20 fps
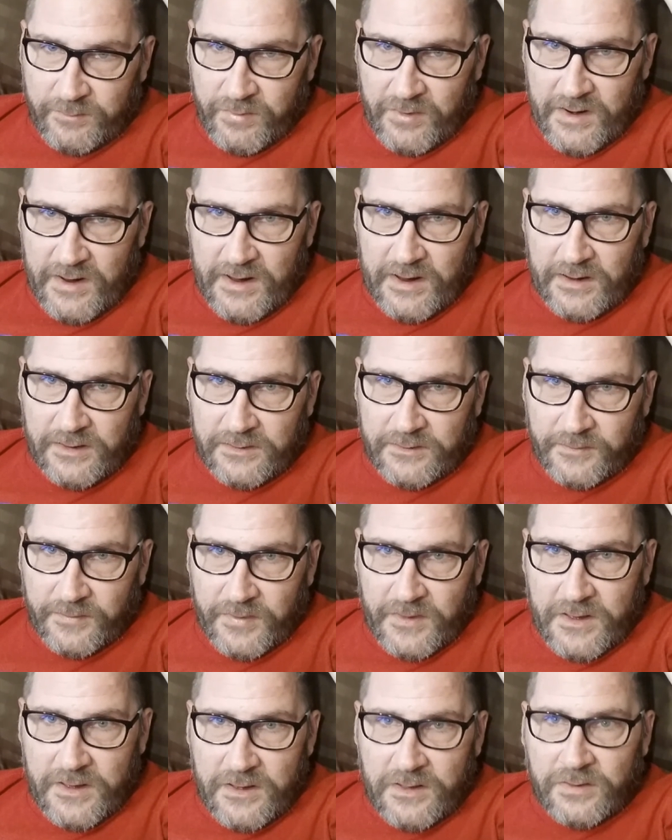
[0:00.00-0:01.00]
brain
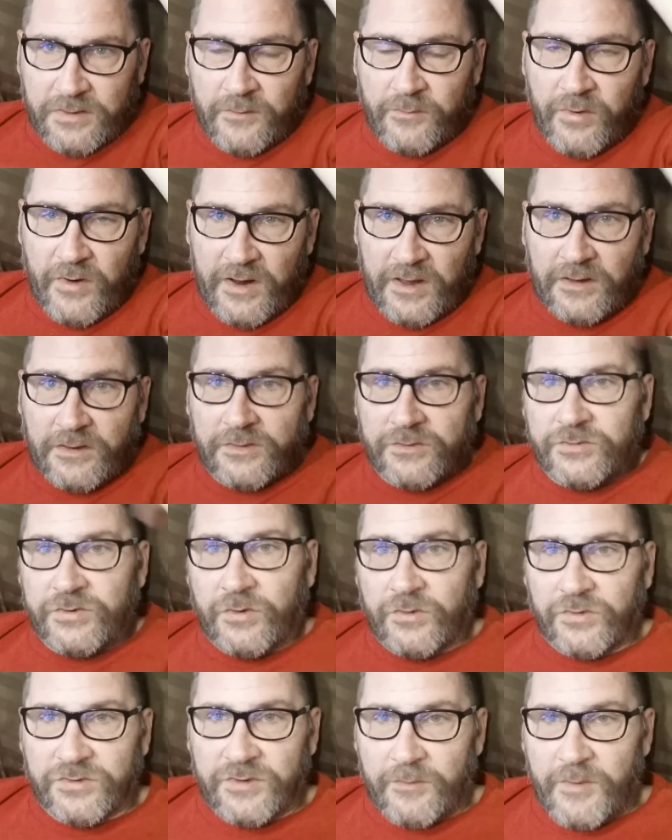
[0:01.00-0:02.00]

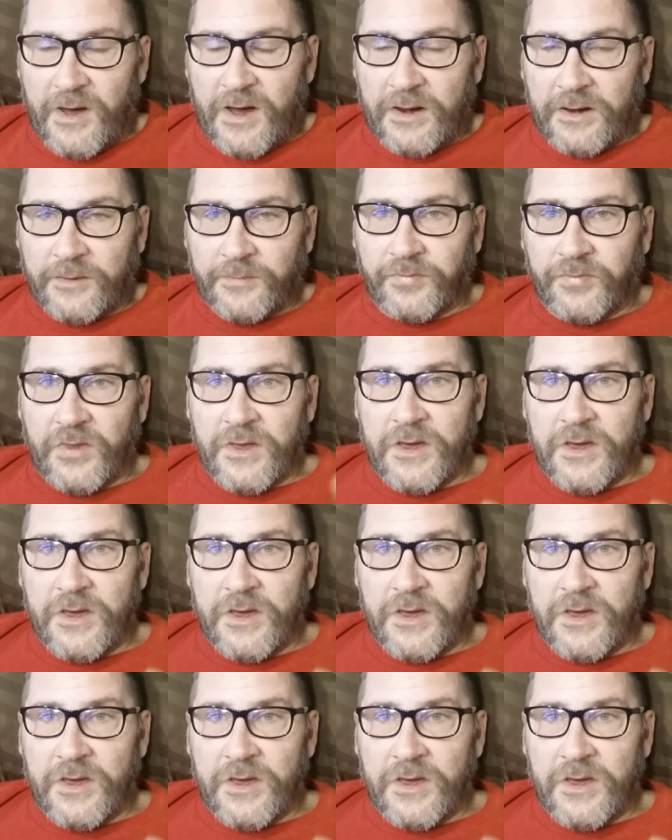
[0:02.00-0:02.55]
controls the body.